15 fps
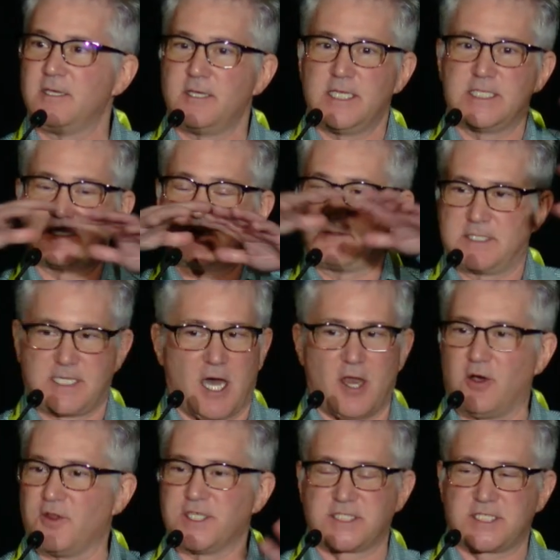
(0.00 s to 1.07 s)
It's got
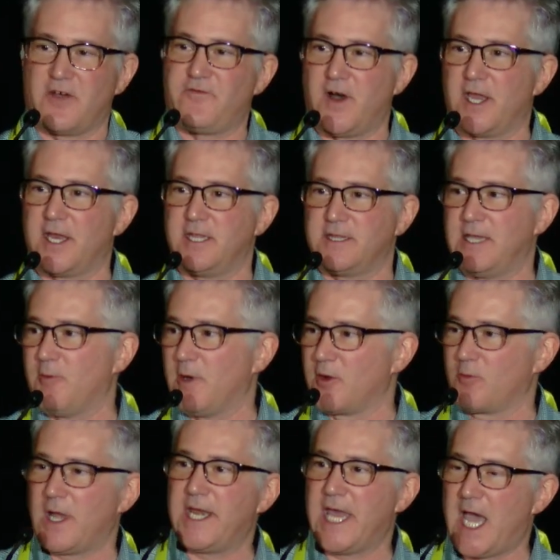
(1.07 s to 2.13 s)
all the stuff on it, and they want to
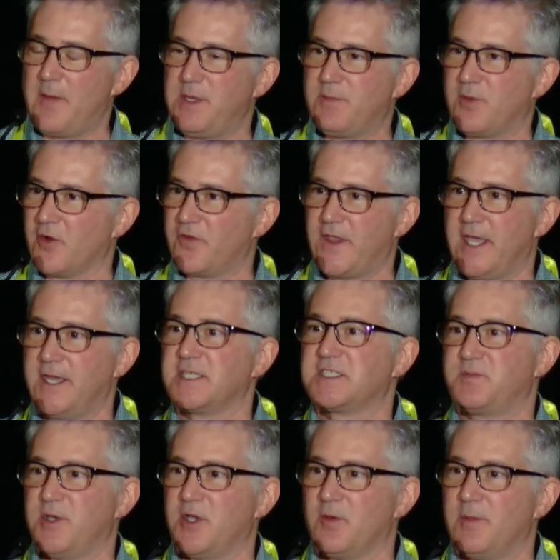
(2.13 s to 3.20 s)
write happy birthday and
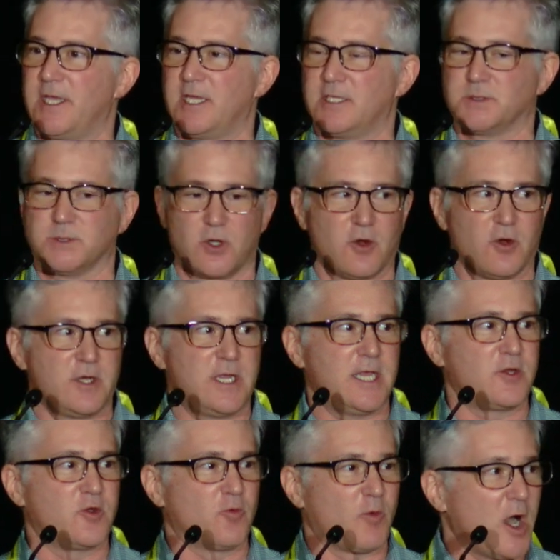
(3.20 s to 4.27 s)
experiment and learn
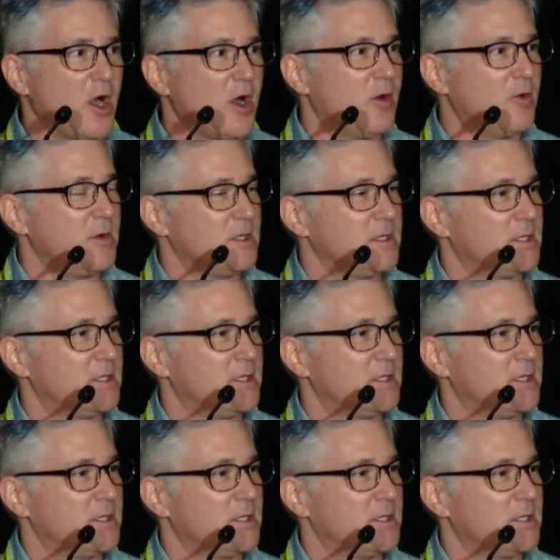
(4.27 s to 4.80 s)
and grow.